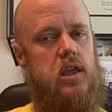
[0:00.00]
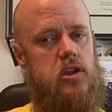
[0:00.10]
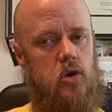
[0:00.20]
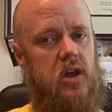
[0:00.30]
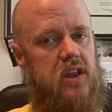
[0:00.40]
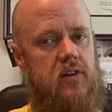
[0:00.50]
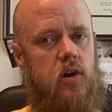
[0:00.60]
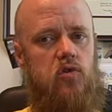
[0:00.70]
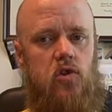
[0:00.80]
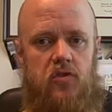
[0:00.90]
You could even
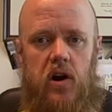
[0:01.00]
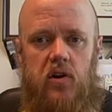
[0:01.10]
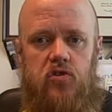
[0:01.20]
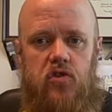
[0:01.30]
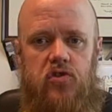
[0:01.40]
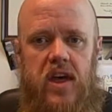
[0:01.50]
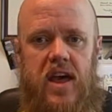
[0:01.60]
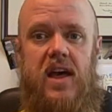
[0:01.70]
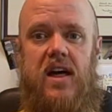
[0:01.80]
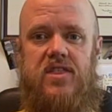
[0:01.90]
go so far as to say